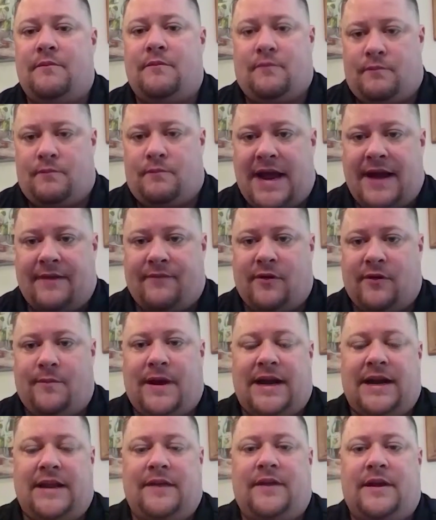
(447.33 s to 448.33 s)
by
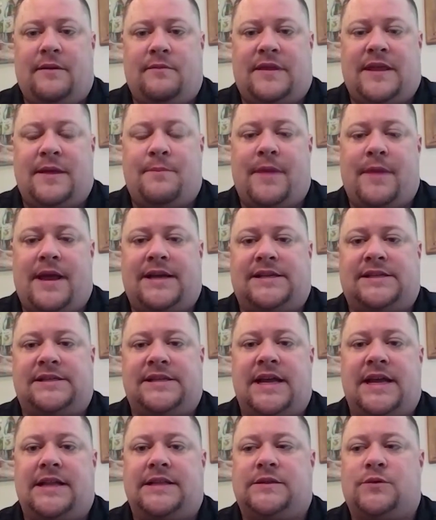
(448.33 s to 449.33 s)
everybody that makes
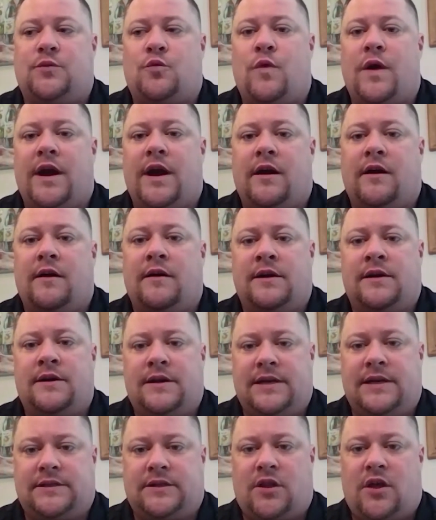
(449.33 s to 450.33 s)
sense, where
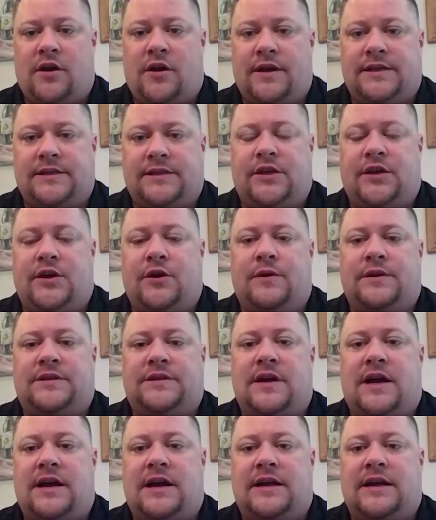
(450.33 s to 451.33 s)
as long as,
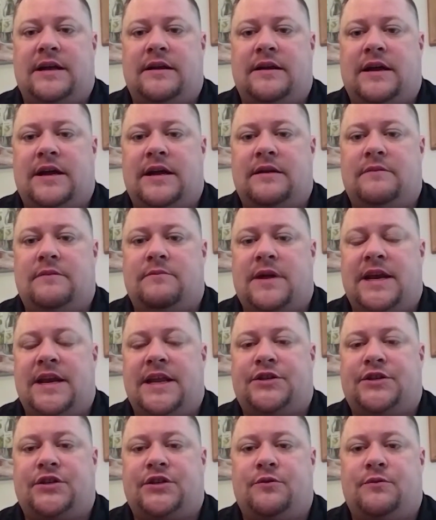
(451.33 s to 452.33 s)
it's not an
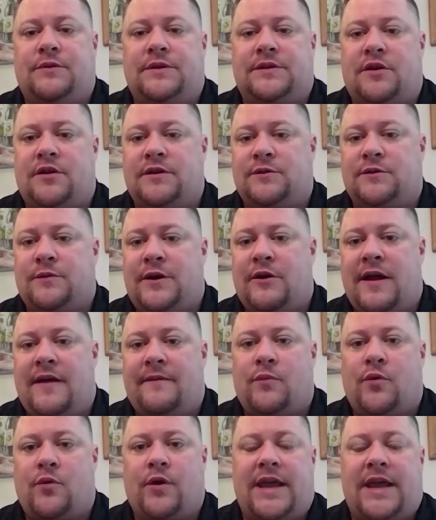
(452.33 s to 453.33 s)
issue, as long as we don't
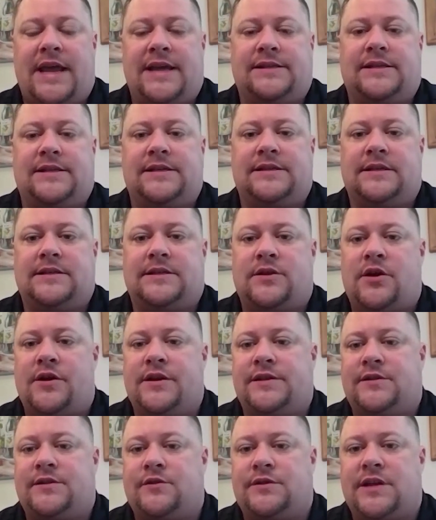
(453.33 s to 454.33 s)
have more cases, as long
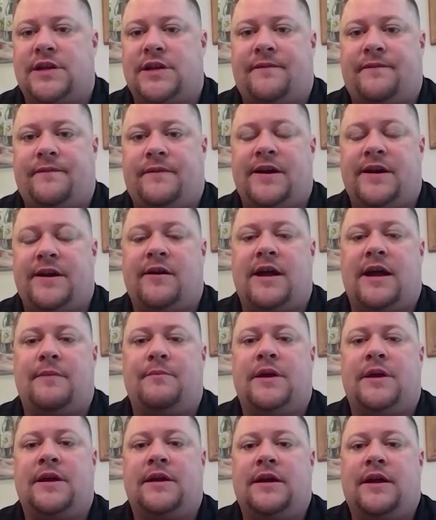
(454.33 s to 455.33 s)
as there's not a flare
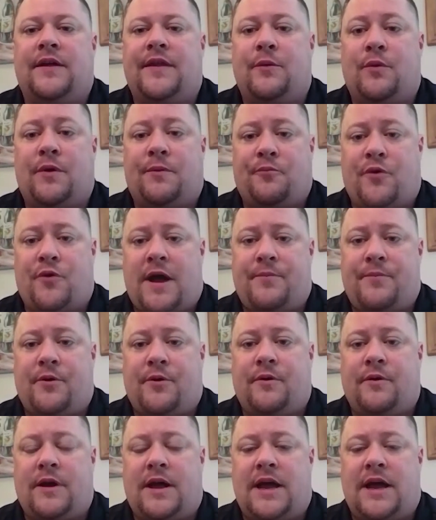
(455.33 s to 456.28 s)
up, then with proper